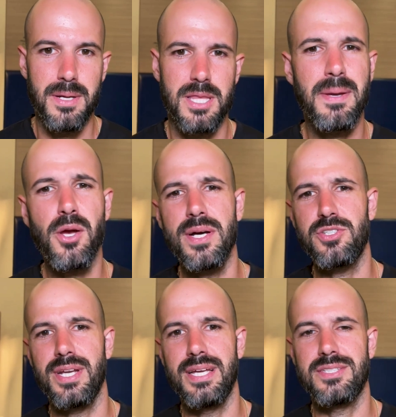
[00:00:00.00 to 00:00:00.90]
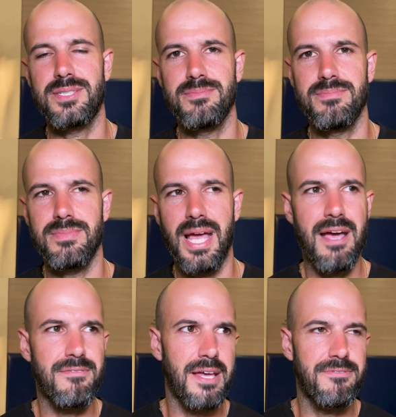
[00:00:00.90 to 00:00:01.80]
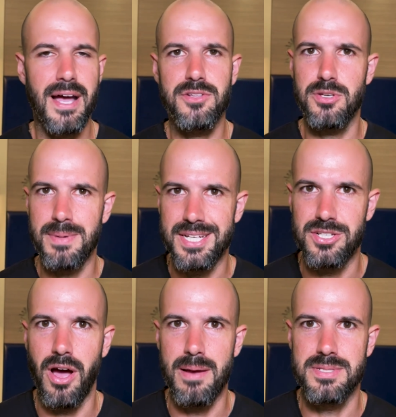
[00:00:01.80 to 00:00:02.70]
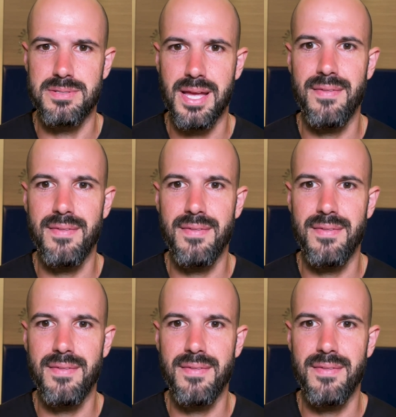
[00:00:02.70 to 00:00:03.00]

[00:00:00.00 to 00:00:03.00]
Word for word: But the big question is, have they failed too many times?